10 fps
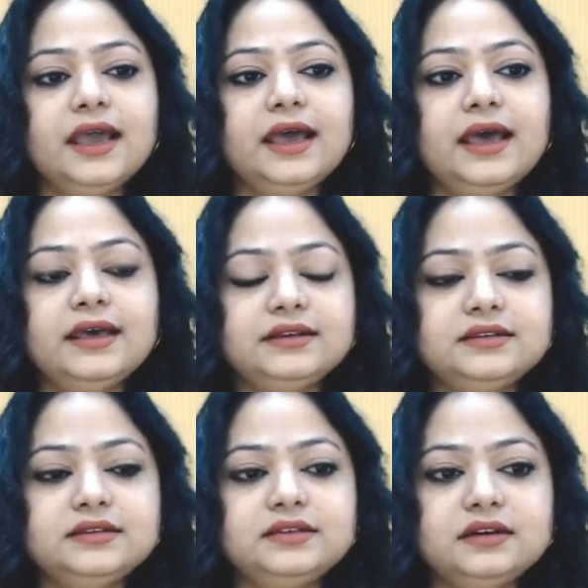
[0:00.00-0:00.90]

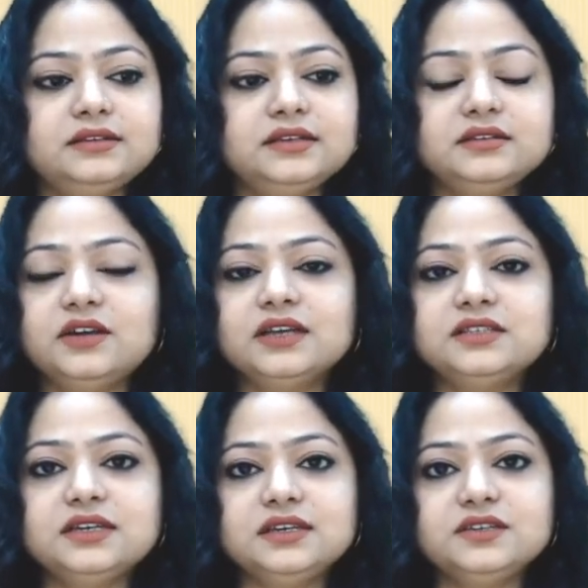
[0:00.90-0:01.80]
And the
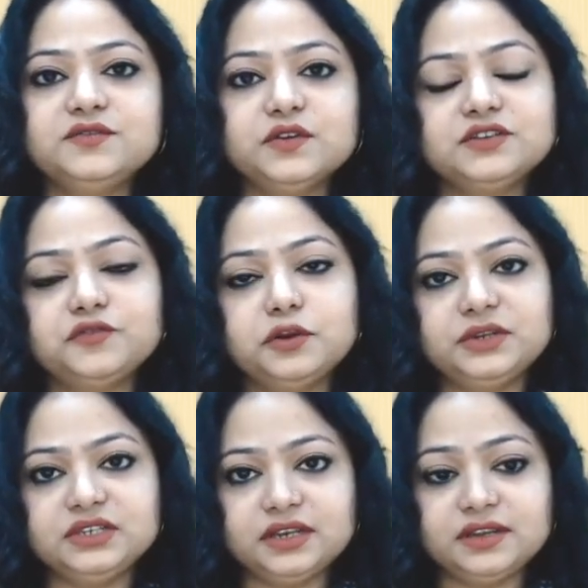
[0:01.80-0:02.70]
structure is first we'll be
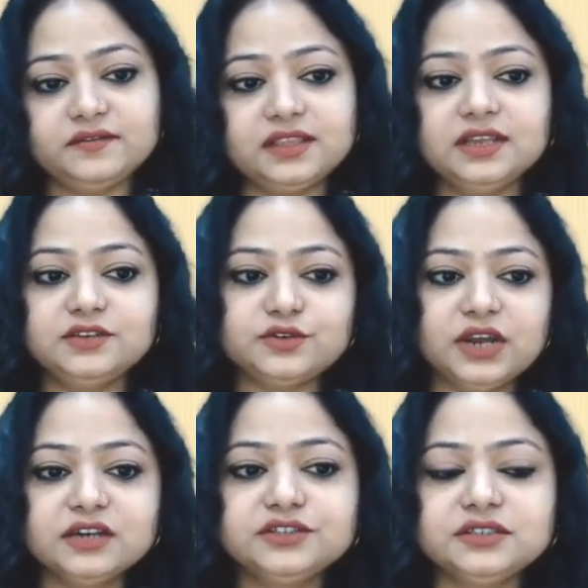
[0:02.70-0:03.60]
dealing with the
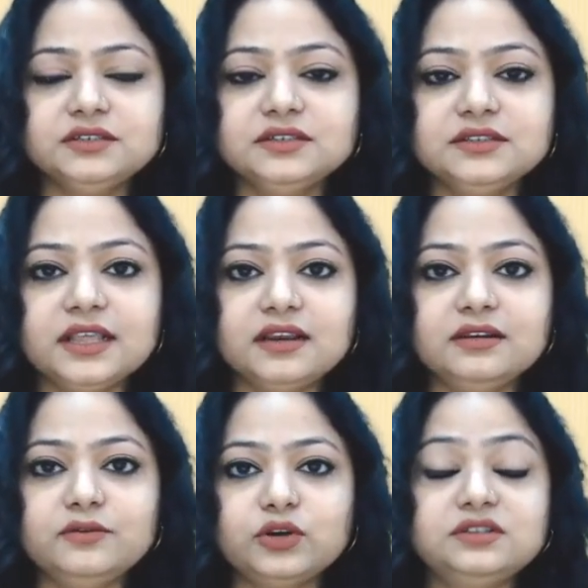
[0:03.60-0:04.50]
introduction,
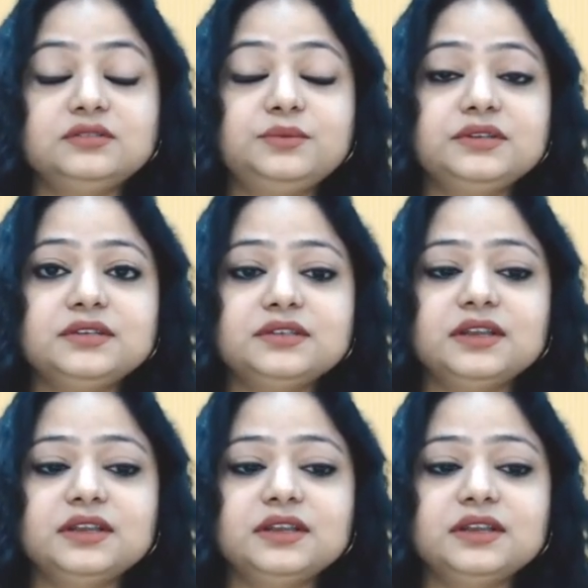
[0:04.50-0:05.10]
then what is business